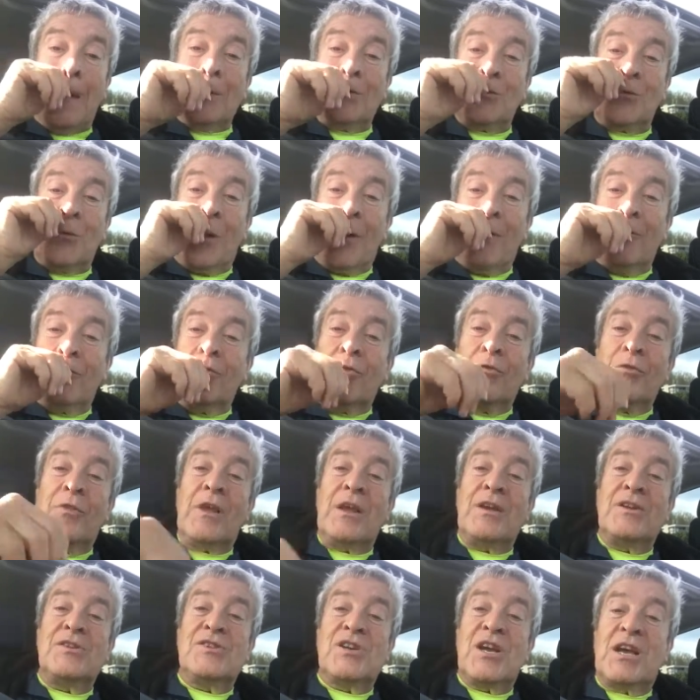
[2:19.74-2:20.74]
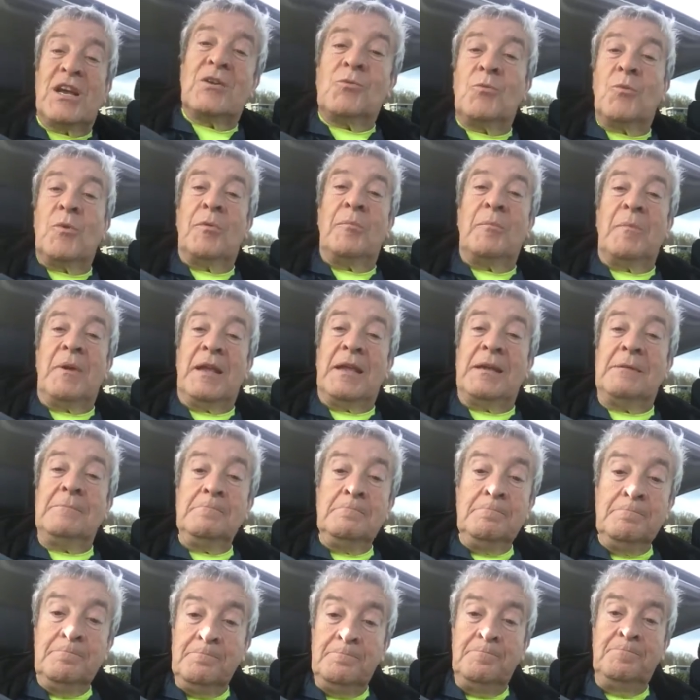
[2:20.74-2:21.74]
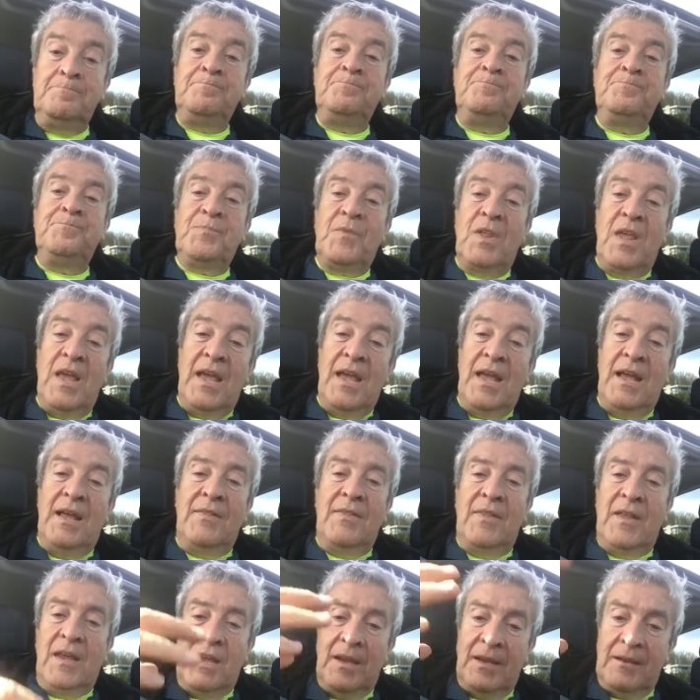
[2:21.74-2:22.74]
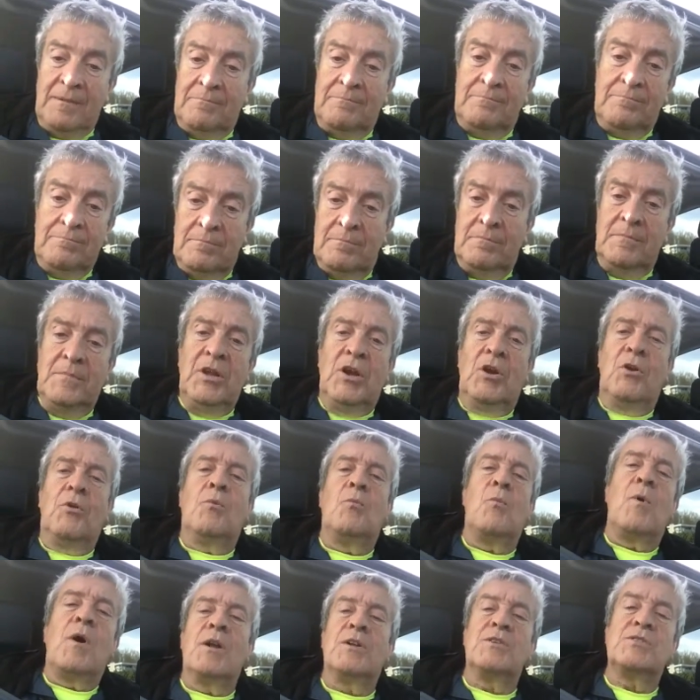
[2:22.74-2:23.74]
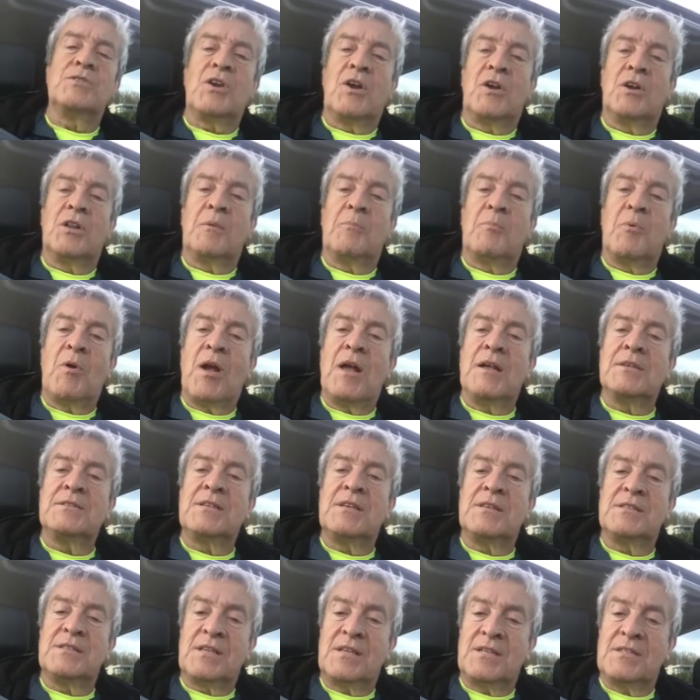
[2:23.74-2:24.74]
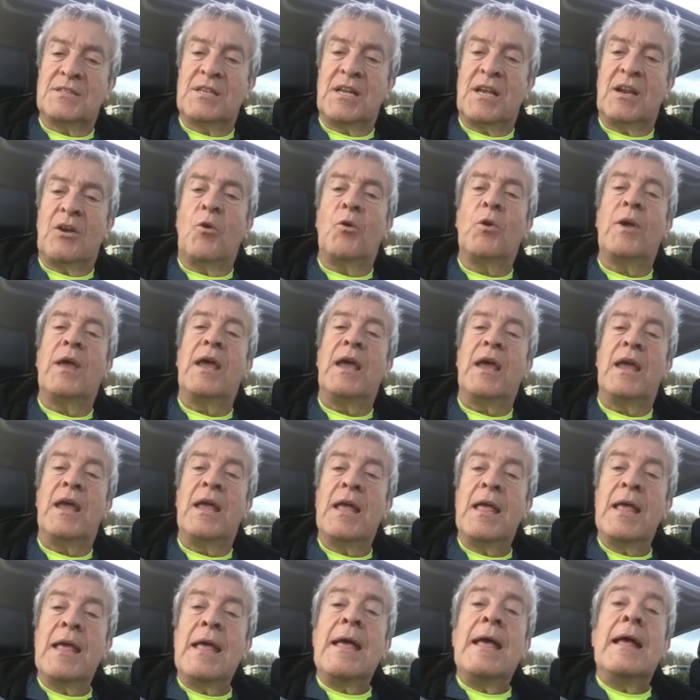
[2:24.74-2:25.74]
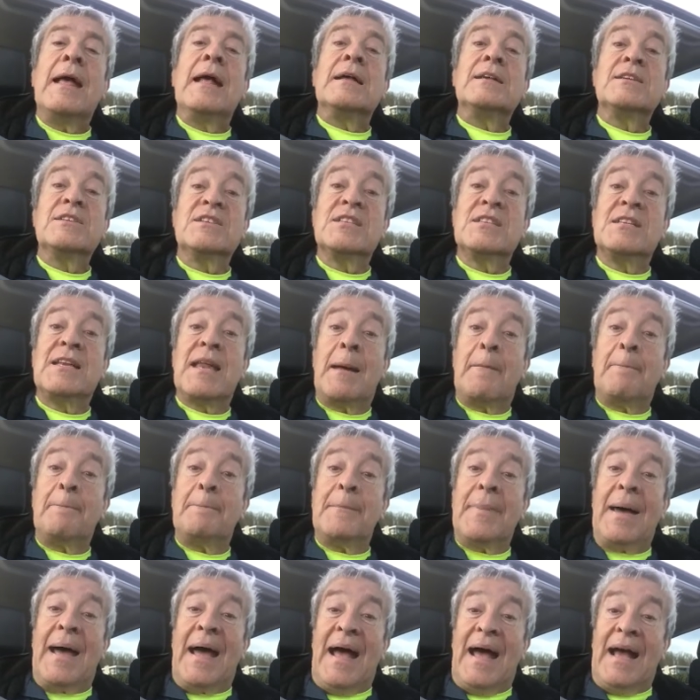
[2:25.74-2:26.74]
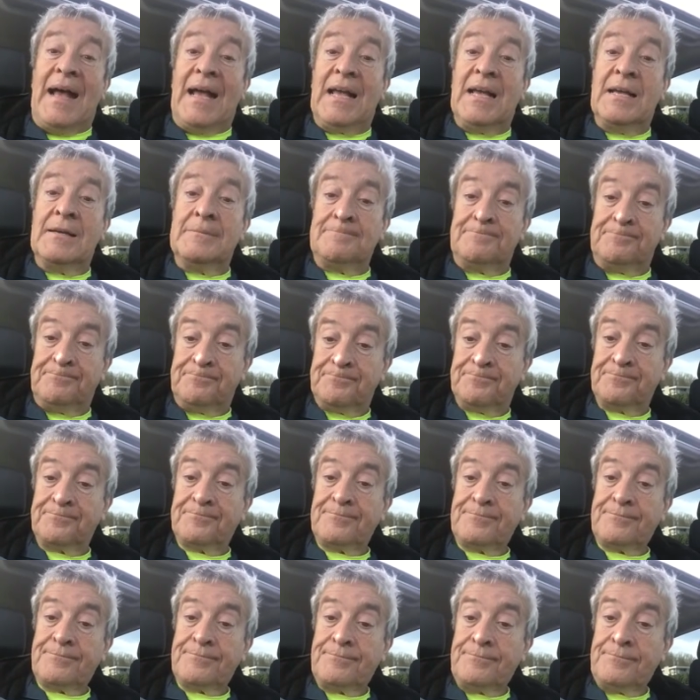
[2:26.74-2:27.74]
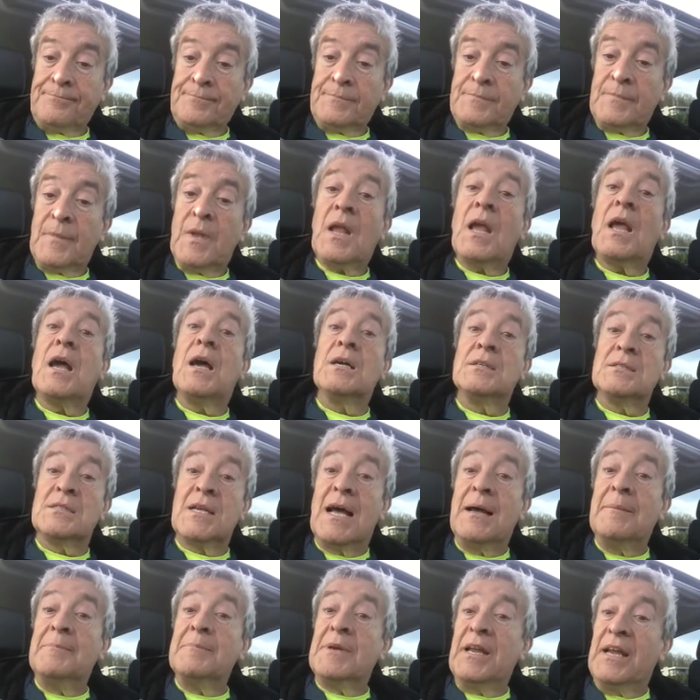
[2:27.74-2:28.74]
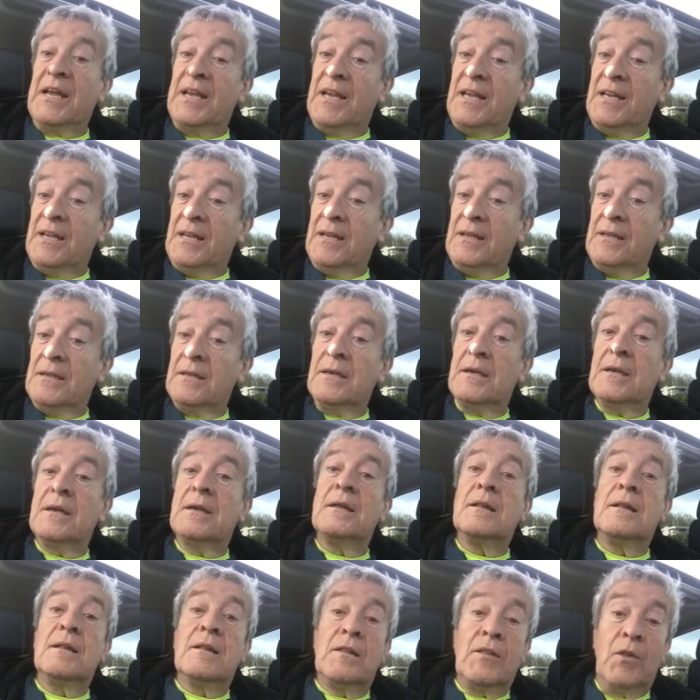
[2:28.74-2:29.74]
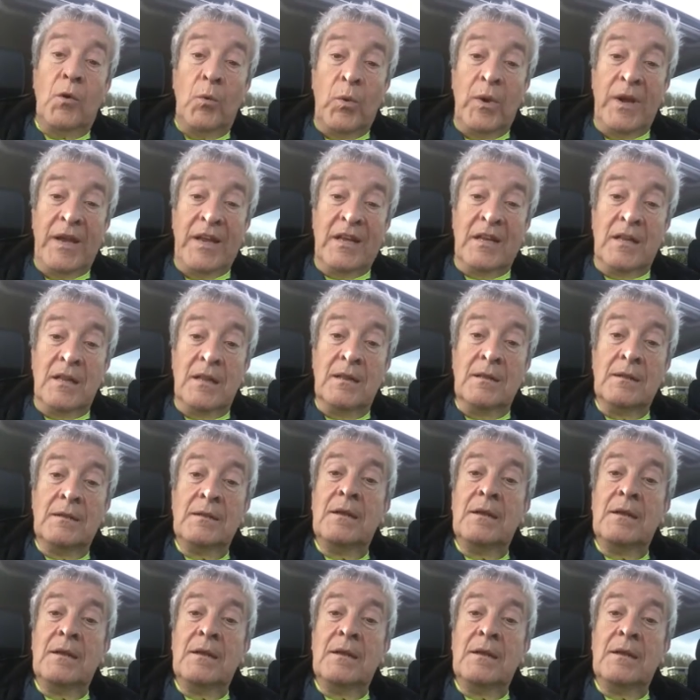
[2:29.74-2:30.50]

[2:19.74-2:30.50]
So after they had checked with me and they want to start the process, I said, okay, step back, because I'm taking the wheel.